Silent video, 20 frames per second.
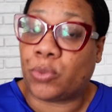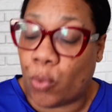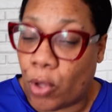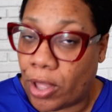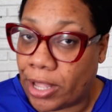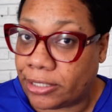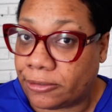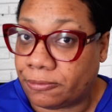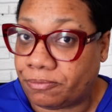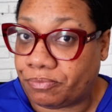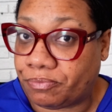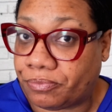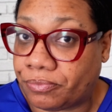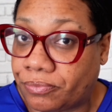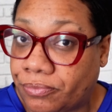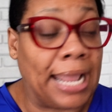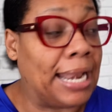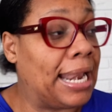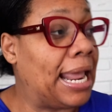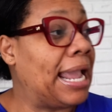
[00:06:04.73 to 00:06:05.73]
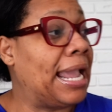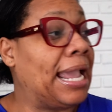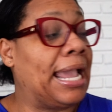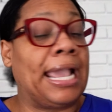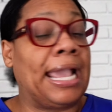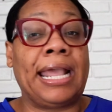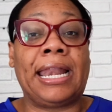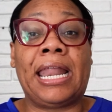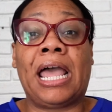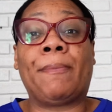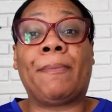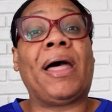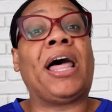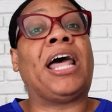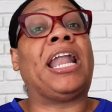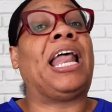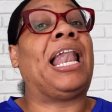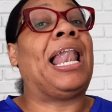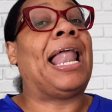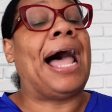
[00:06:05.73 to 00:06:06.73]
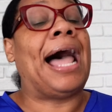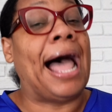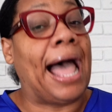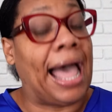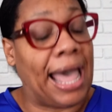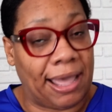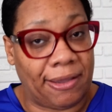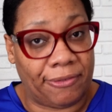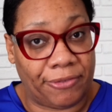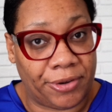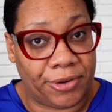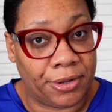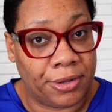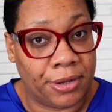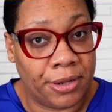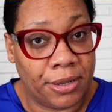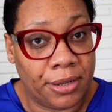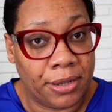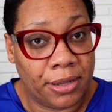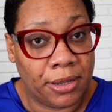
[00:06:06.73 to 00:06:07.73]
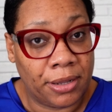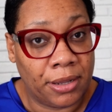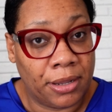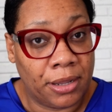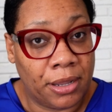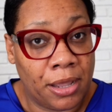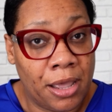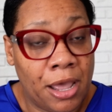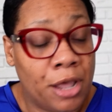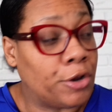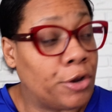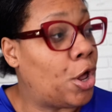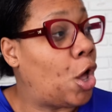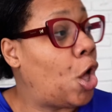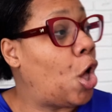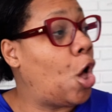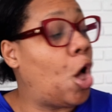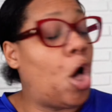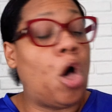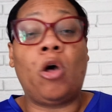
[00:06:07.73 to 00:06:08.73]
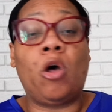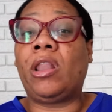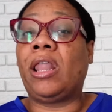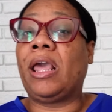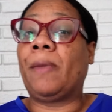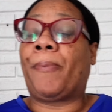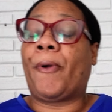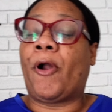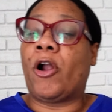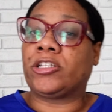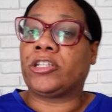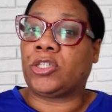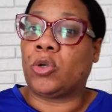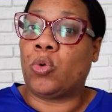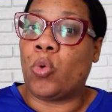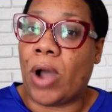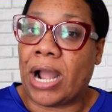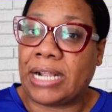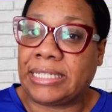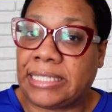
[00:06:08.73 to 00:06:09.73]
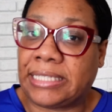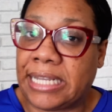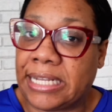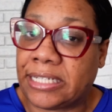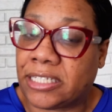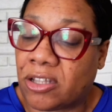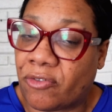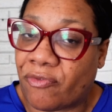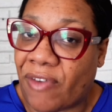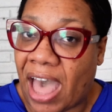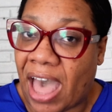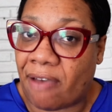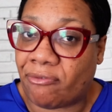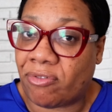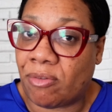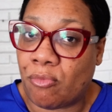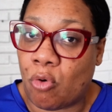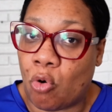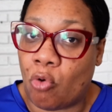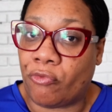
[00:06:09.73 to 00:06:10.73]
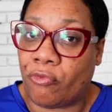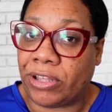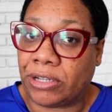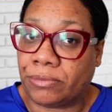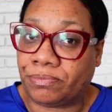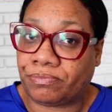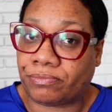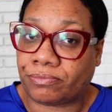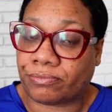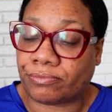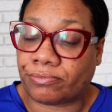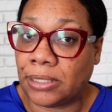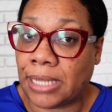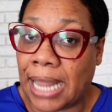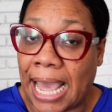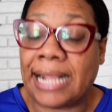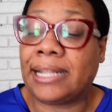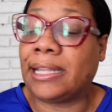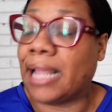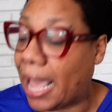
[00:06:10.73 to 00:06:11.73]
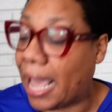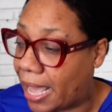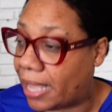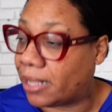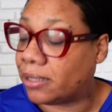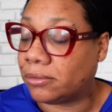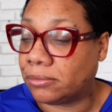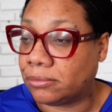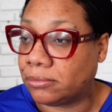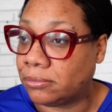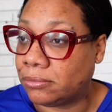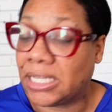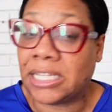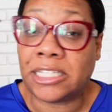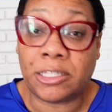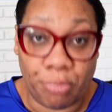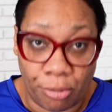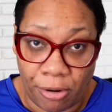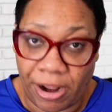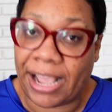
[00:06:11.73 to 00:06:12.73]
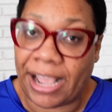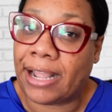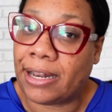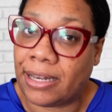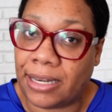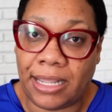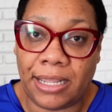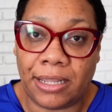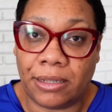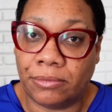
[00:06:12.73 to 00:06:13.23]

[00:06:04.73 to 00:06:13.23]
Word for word: one and they end up unalived. The only person who I seen survive the movie like that is Brandy.